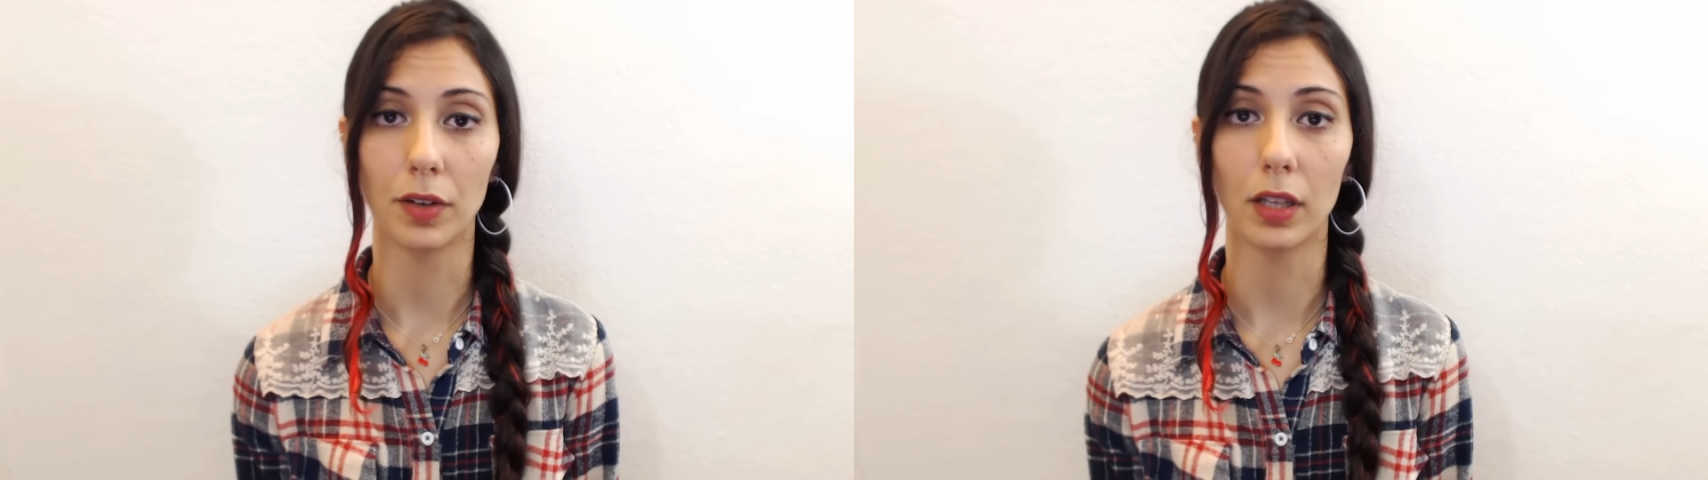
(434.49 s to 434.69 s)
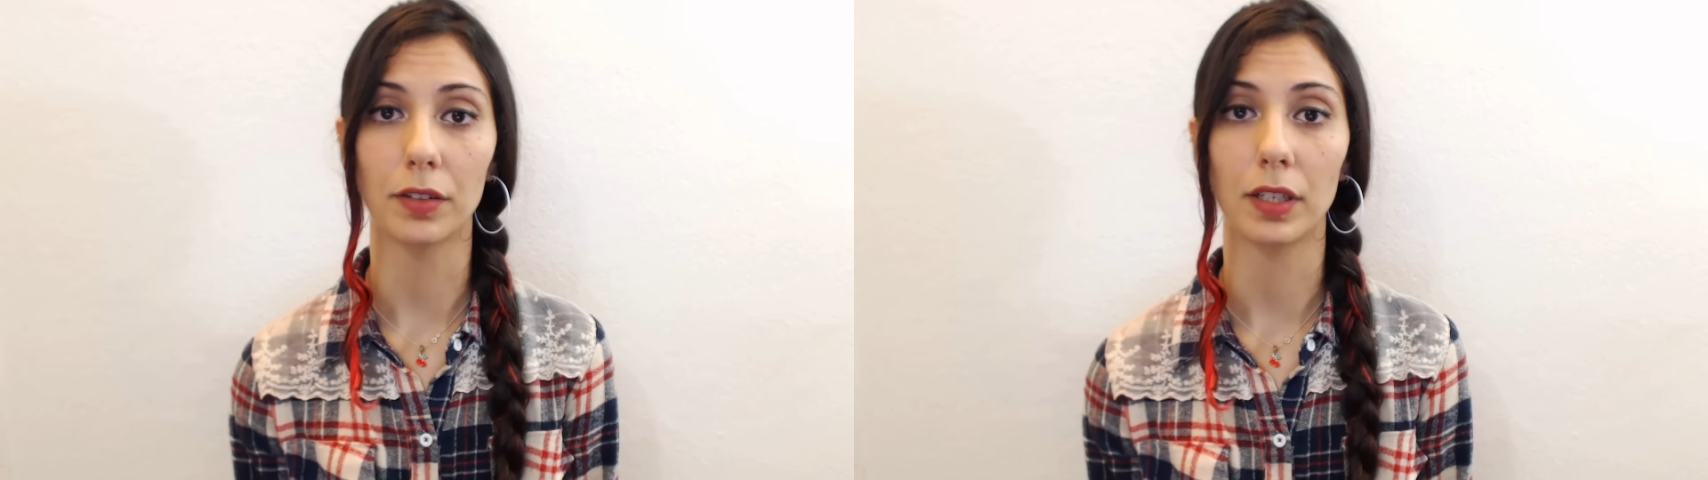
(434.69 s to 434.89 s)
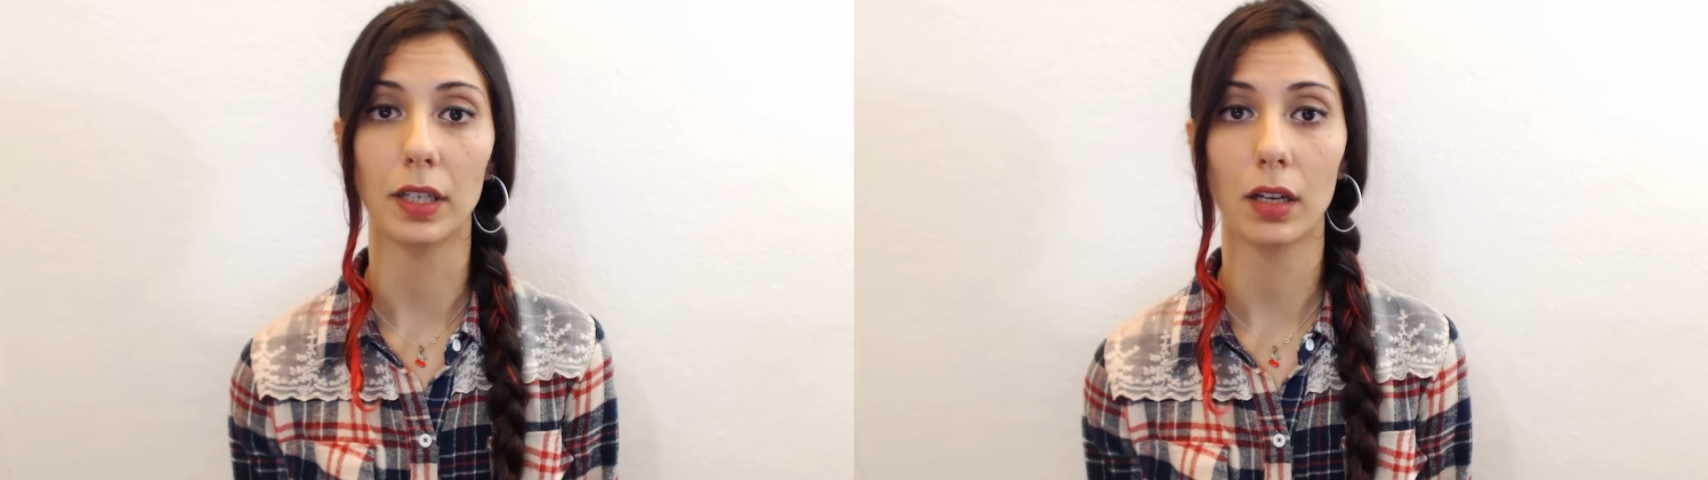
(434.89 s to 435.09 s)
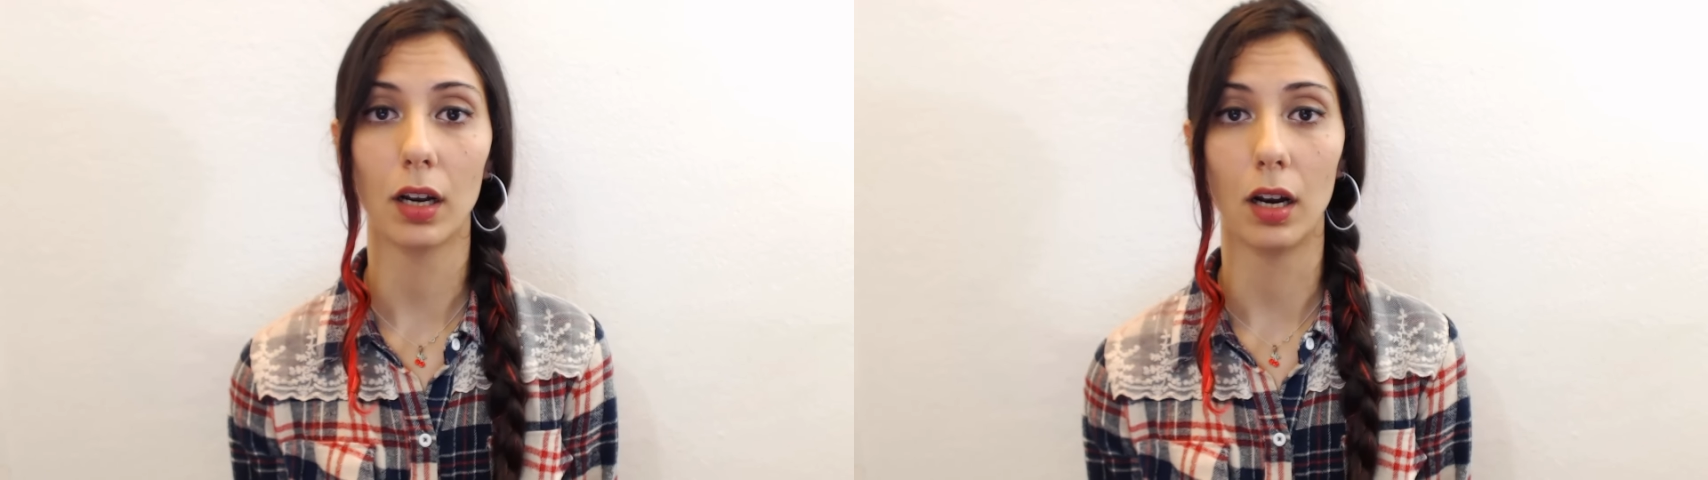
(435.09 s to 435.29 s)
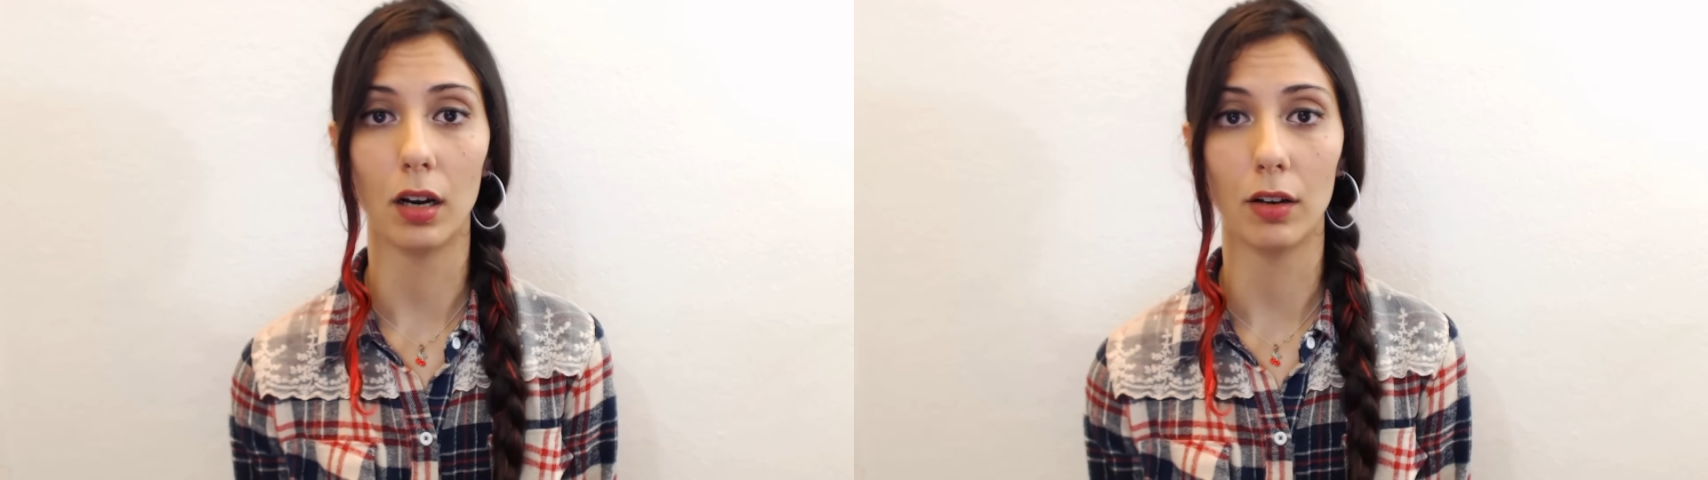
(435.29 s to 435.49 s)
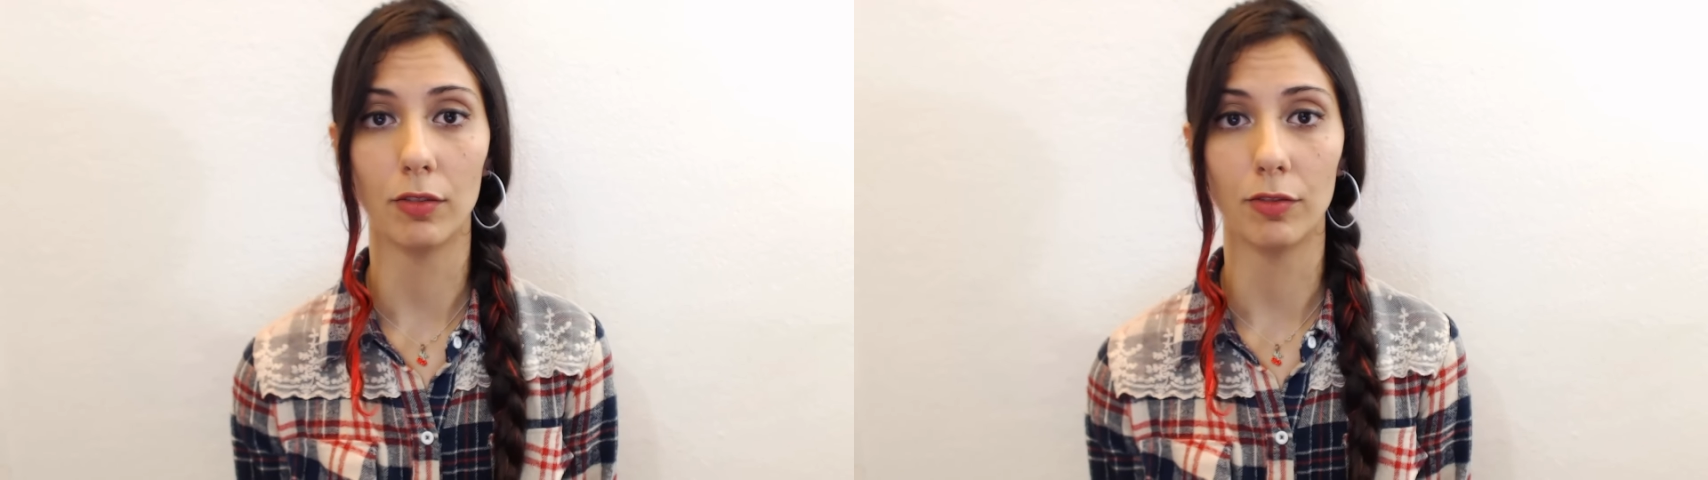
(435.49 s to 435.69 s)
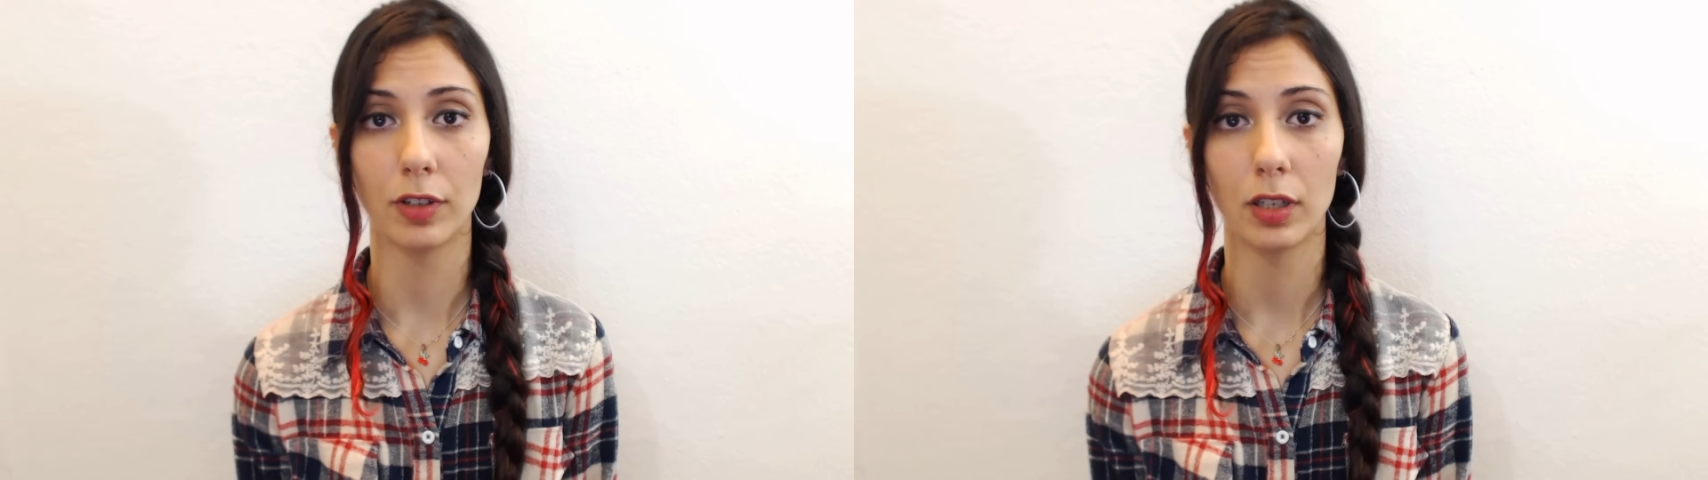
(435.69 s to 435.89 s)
rhetoric of